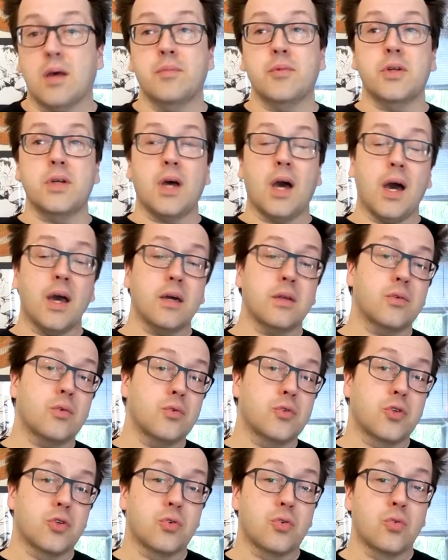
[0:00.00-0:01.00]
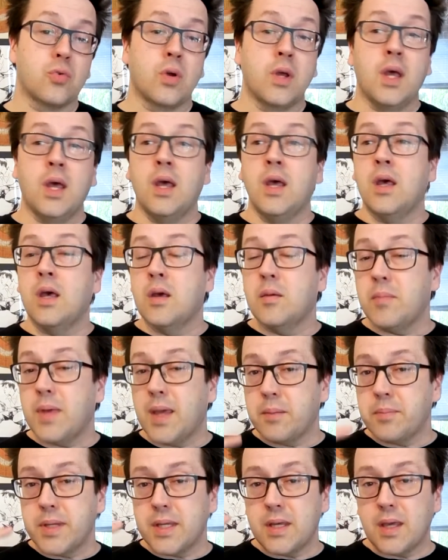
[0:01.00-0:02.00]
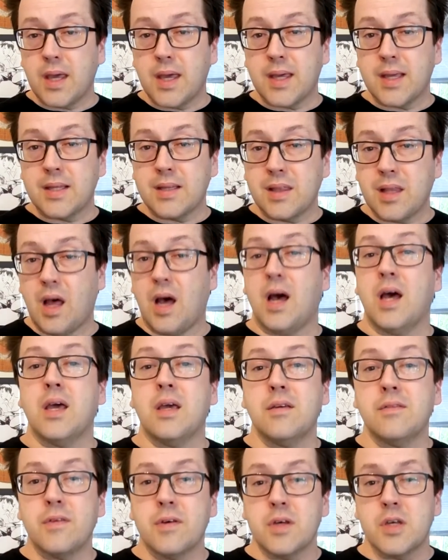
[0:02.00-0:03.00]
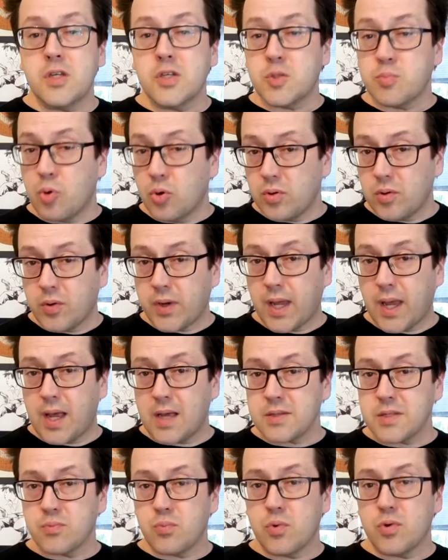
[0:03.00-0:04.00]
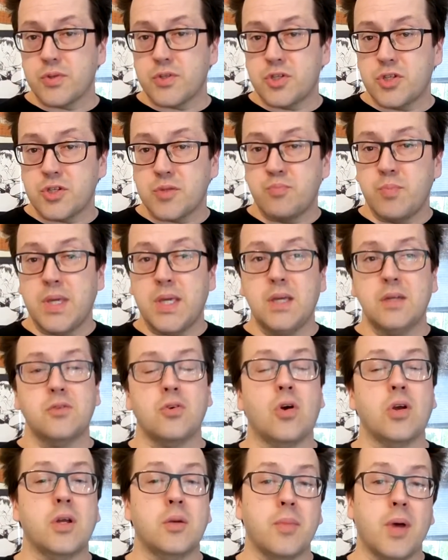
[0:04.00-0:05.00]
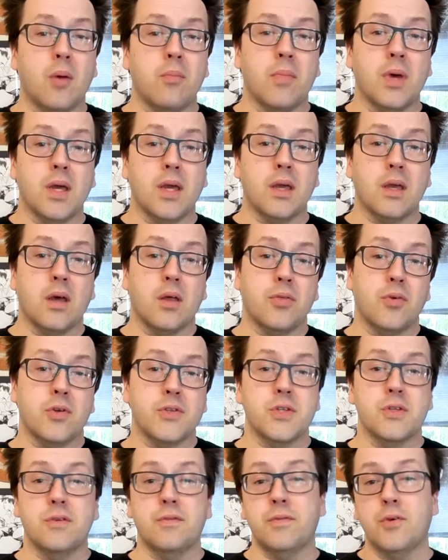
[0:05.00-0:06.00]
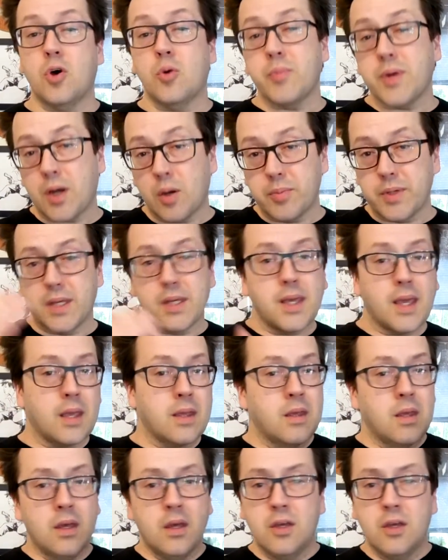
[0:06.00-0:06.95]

I'm going to either do maybe a live spoiler cast where it's just me talking about my thoughts on the film, and I'll be,